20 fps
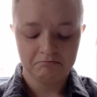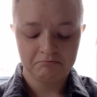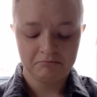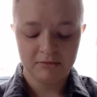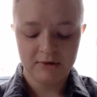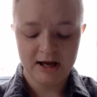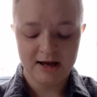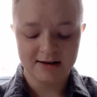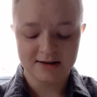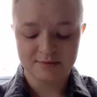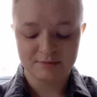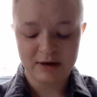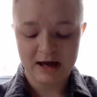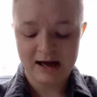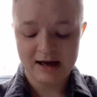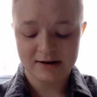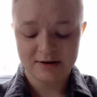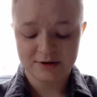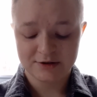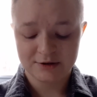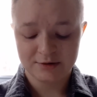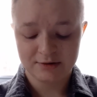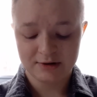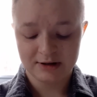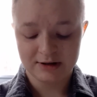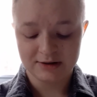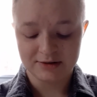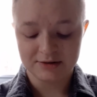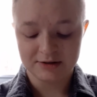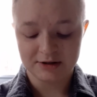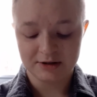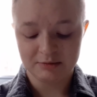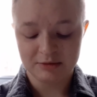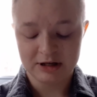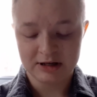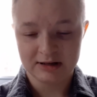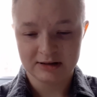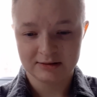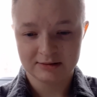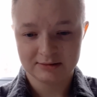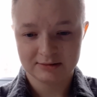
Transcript: Not as bad as you think it's going to be.